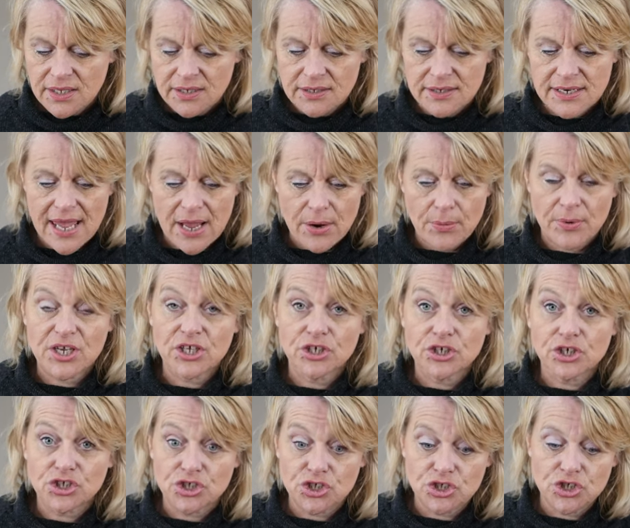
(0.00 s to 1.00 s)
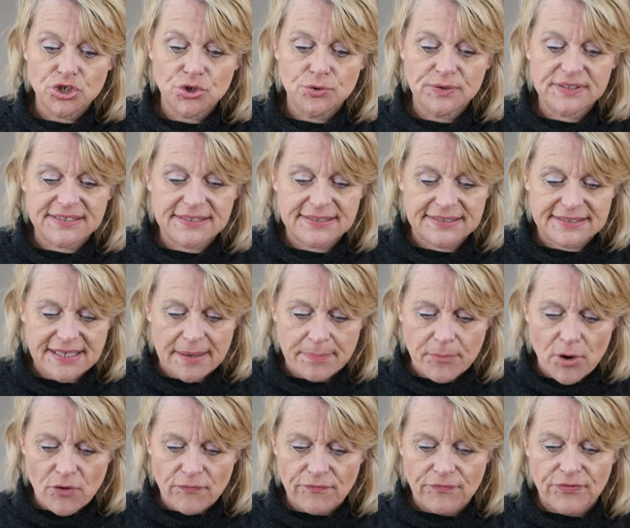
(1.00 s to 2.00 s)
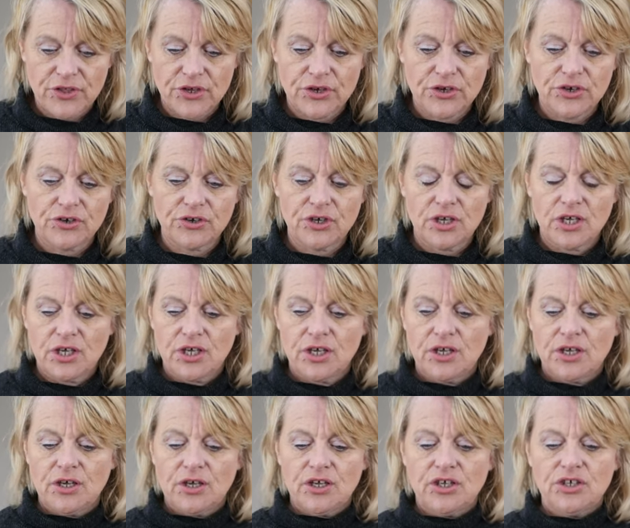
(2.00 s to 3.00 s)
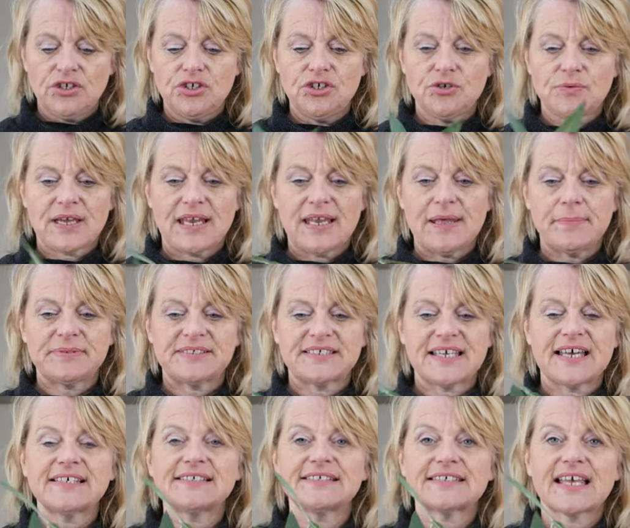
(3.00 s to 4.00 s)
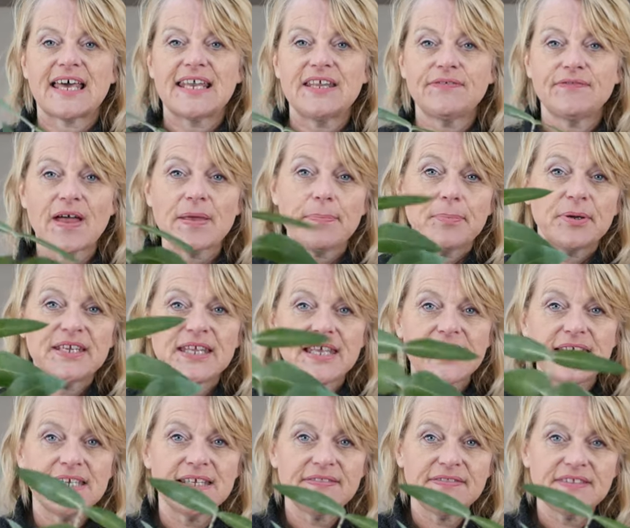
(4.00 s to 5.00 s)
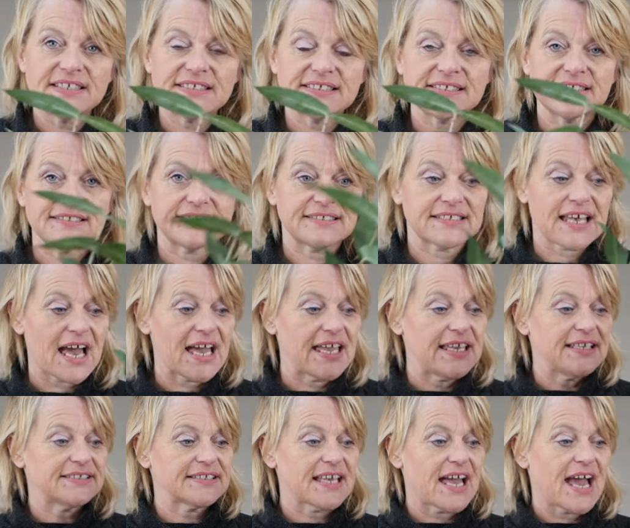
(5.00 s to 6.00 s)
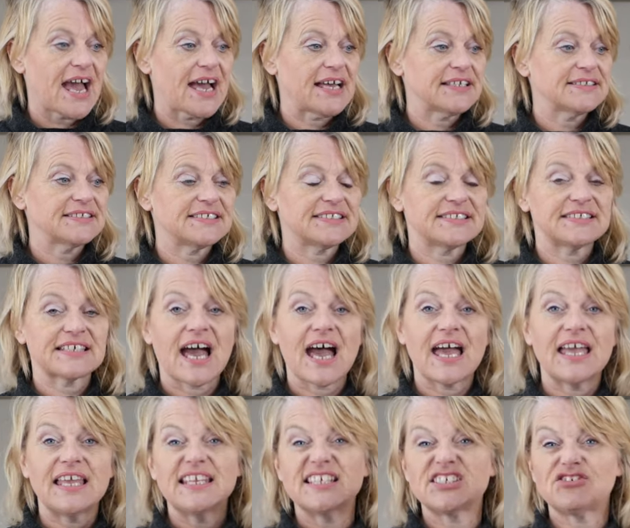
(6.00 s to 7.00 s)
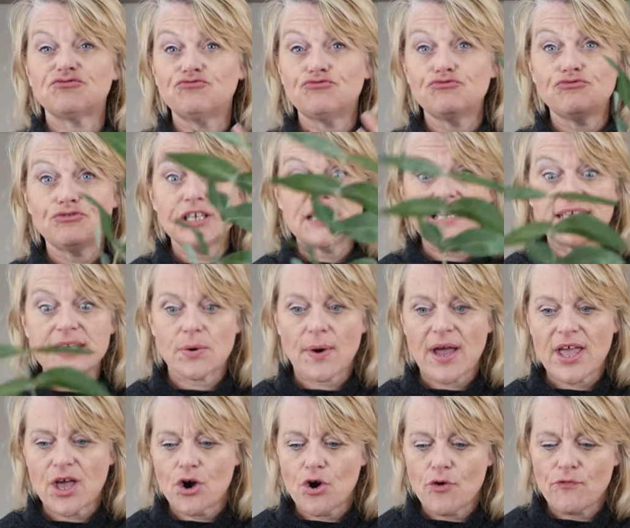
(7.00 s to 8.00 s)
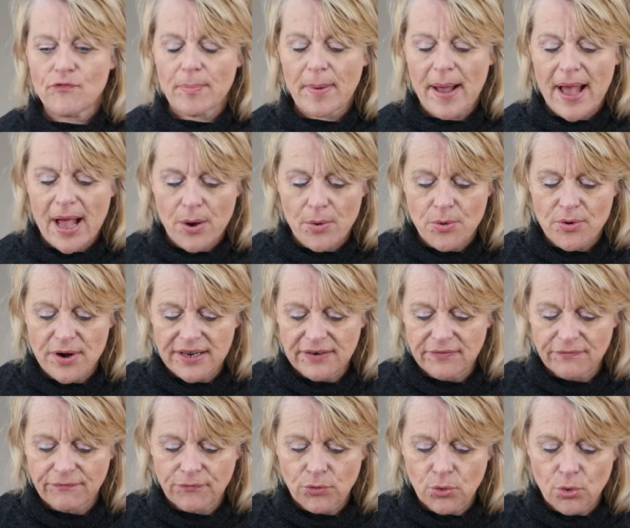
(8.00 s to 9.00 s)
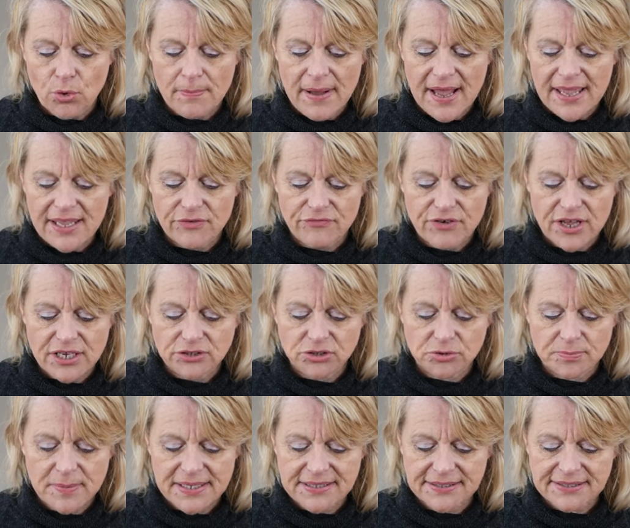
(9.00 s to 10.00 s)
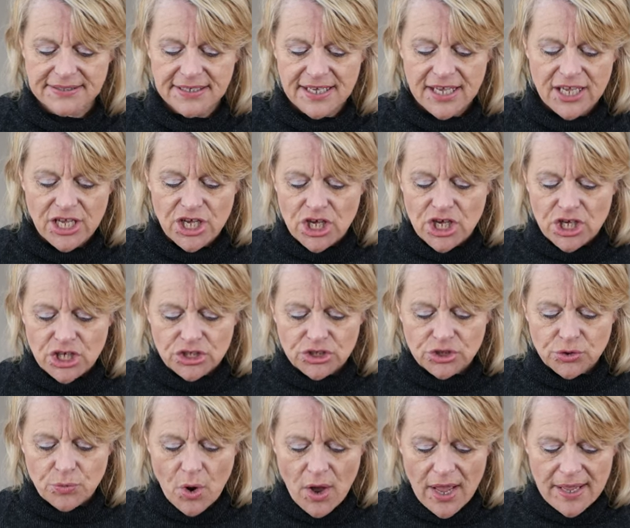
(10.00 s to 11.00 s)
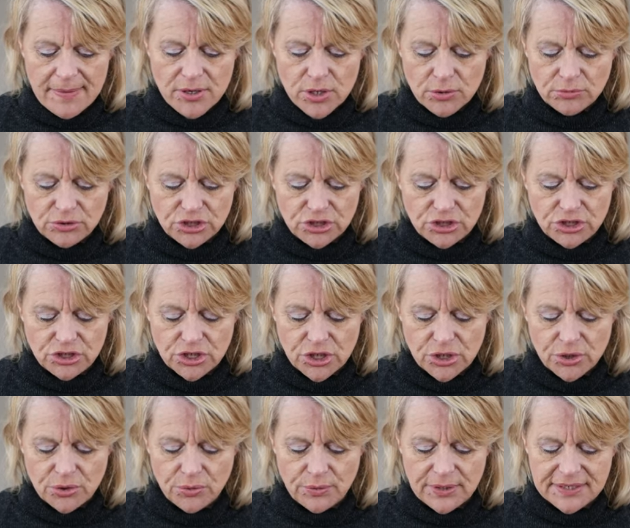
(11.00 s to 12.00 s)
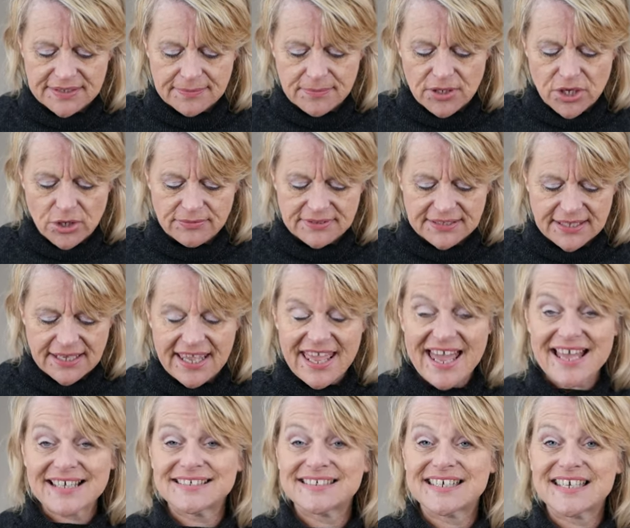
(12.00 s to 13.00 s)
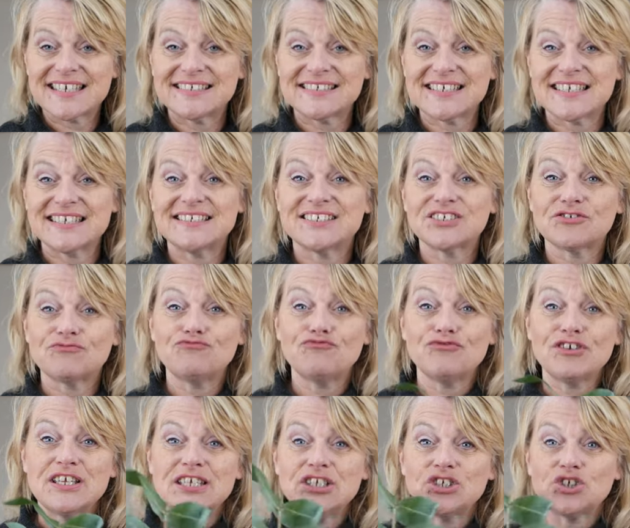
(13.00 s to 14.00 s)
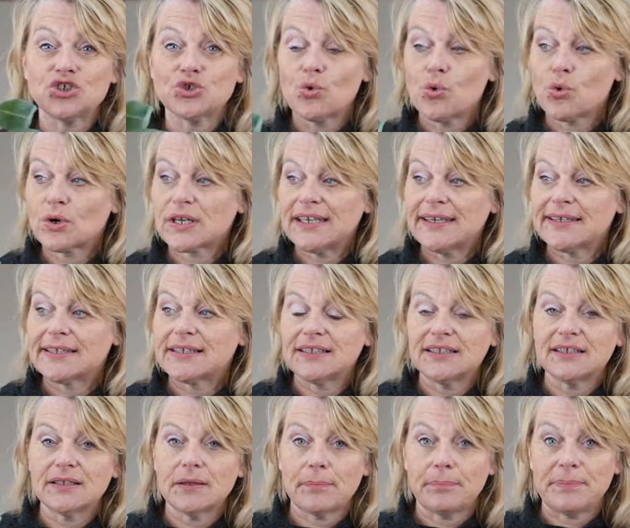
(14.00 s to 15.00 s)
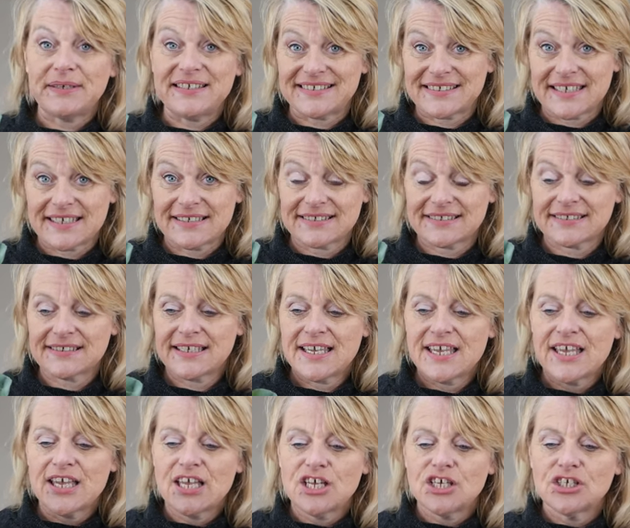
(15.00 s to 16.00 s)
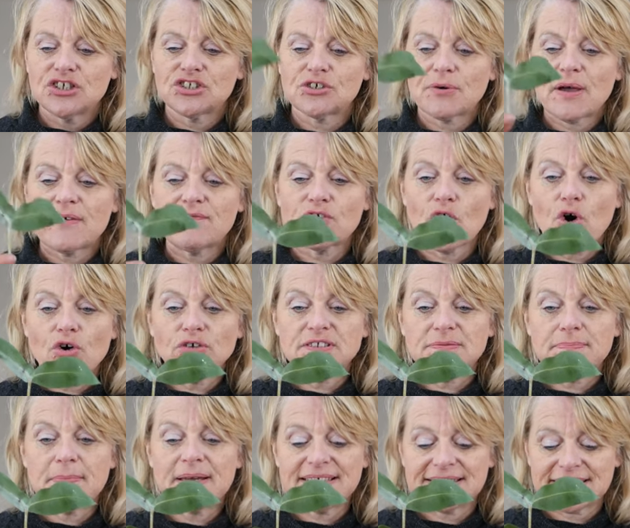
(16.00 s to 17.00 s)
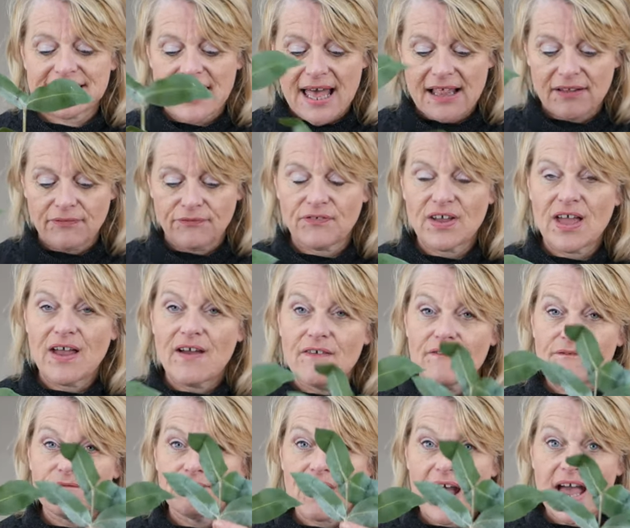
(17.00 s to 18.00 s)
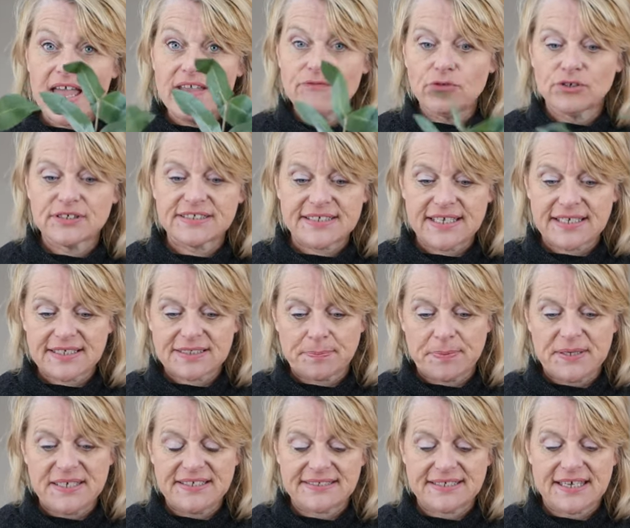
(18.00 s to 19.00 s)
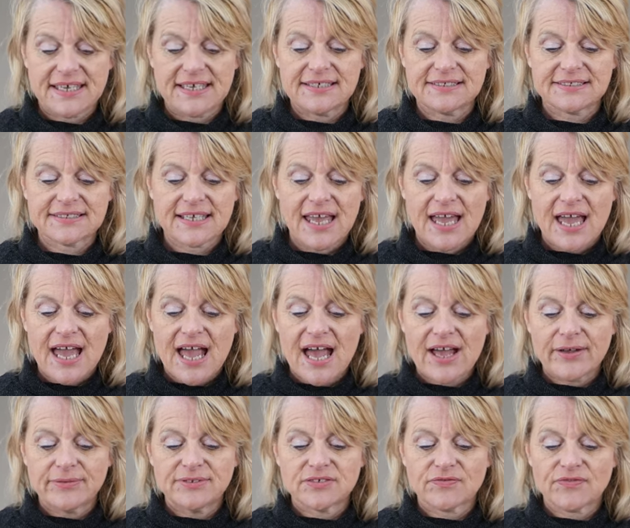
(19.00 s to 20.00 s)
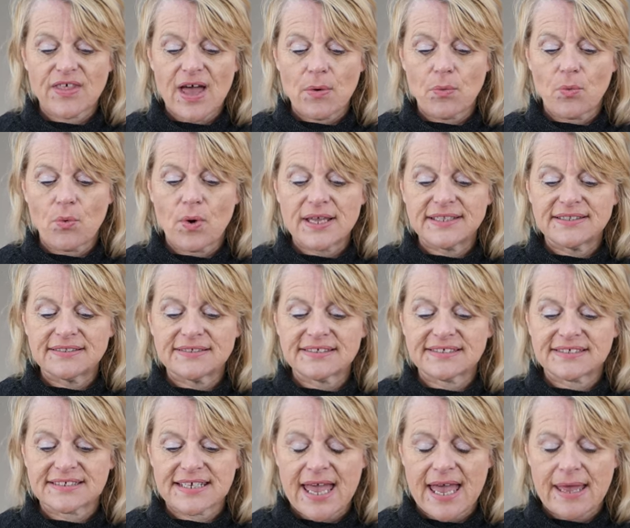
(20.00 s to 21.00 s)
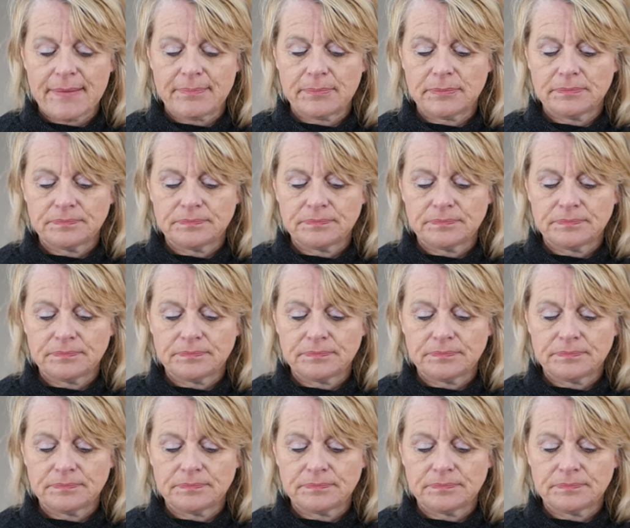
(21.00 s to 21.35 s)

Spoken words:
Now we're going to use some of the eucalyptus, and if I put it in this size and style, it's really quite overpowering for my arrangement. So what I'm going to do is I'm going to cut it into really short little pieces. So I've got myself 5 or 6 pieces out of that one stem.